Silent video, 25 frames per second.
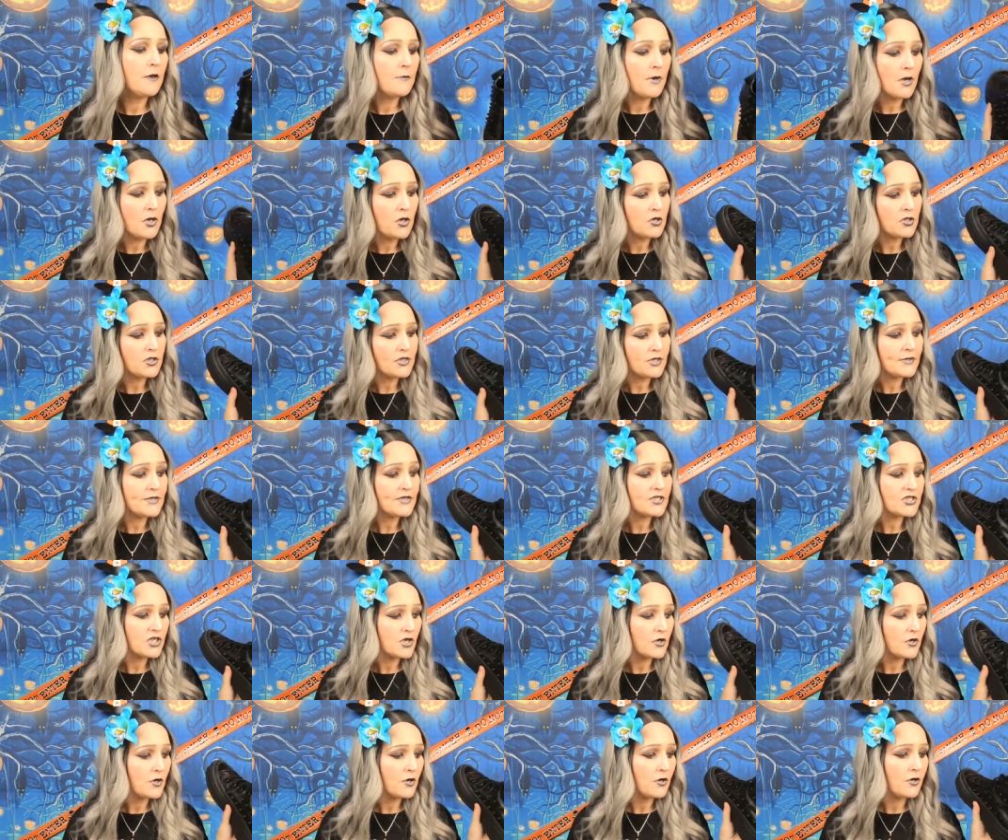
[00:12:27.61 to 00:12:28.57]
But I'm going to do a
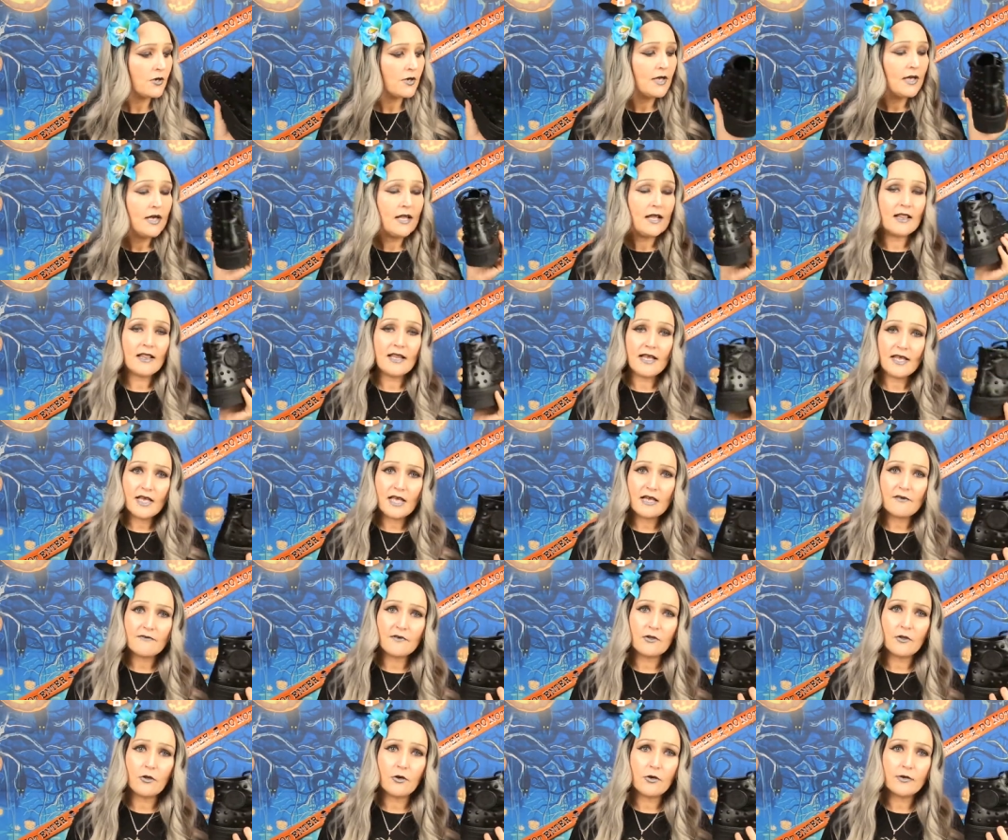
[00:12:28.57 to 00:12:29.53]
show, let you
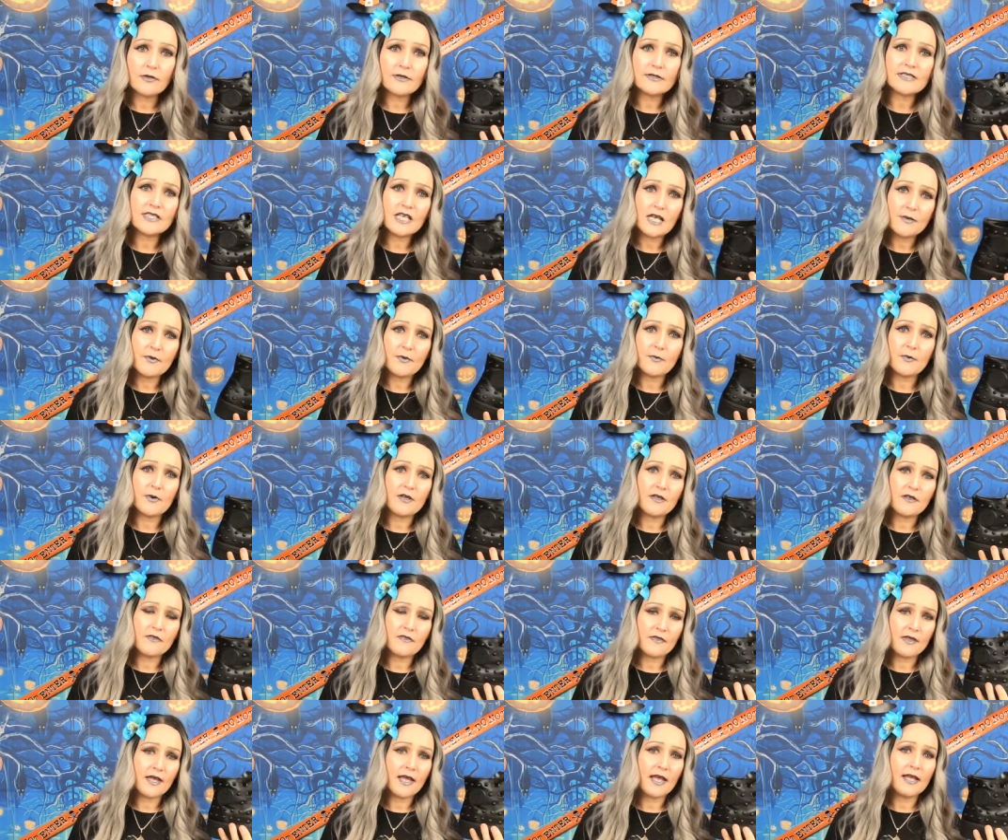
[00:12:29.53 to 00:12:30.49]
have a look, tell me what
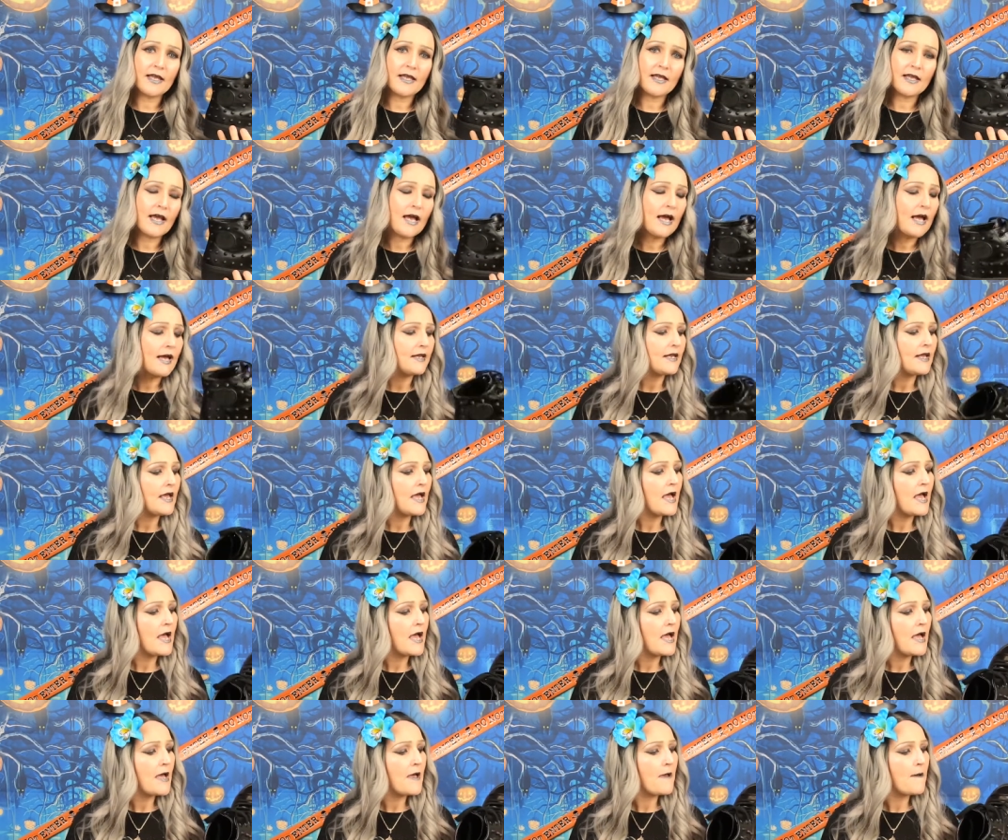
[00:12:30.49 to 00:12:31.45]
you think, and
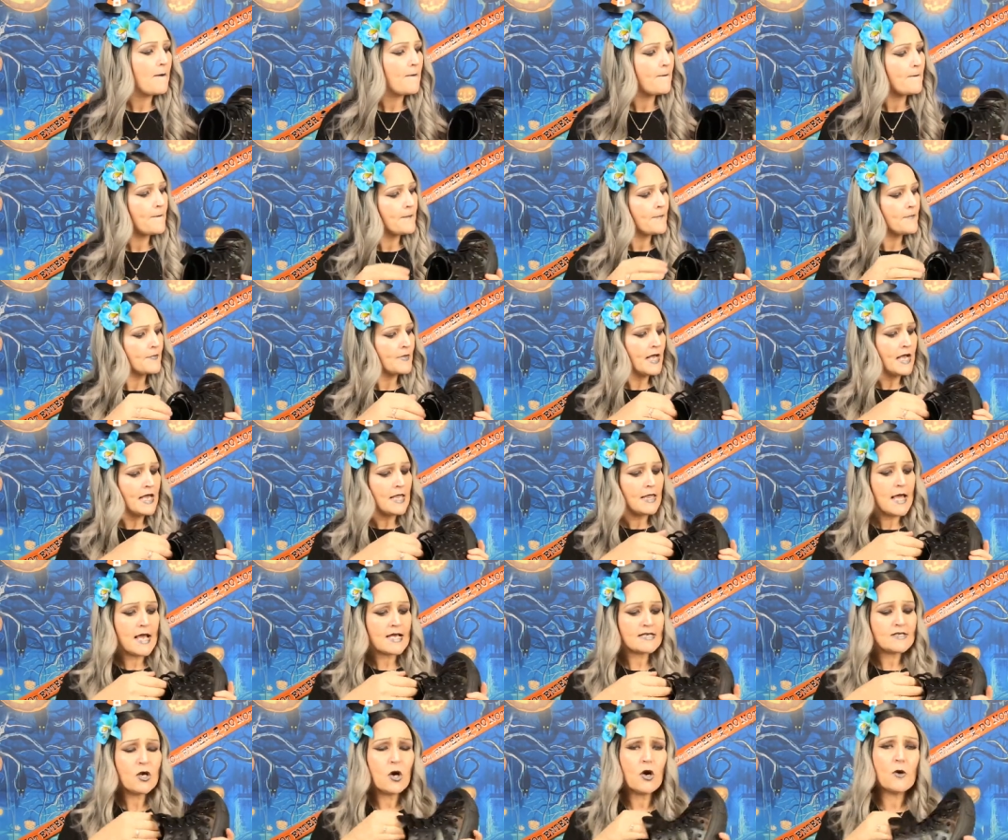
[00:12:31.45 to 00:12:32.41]
um,
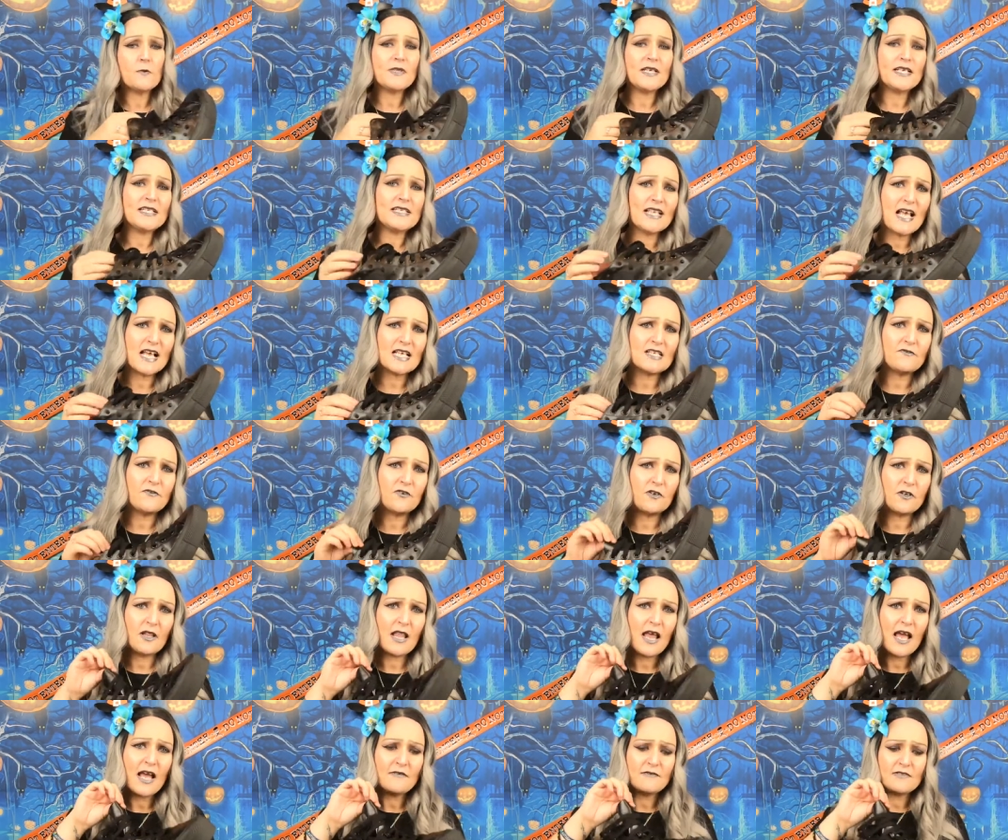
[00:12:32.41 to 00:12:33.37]
let's hope these last for
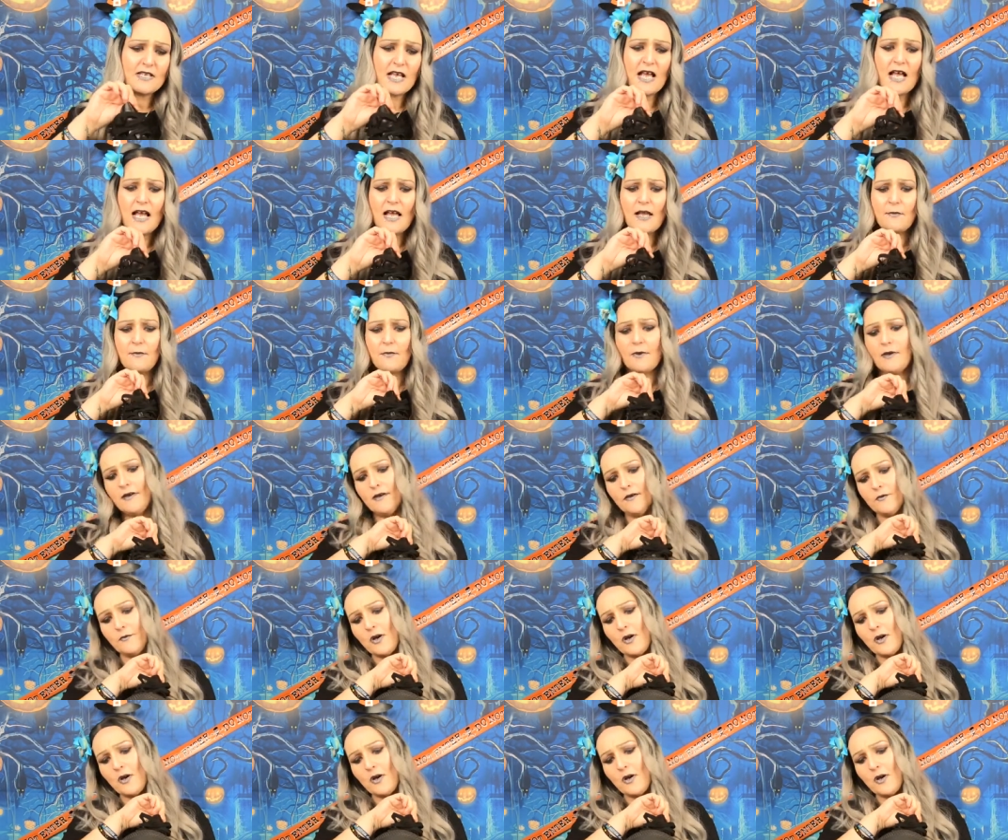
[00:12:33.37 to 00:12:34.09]
a lifetime.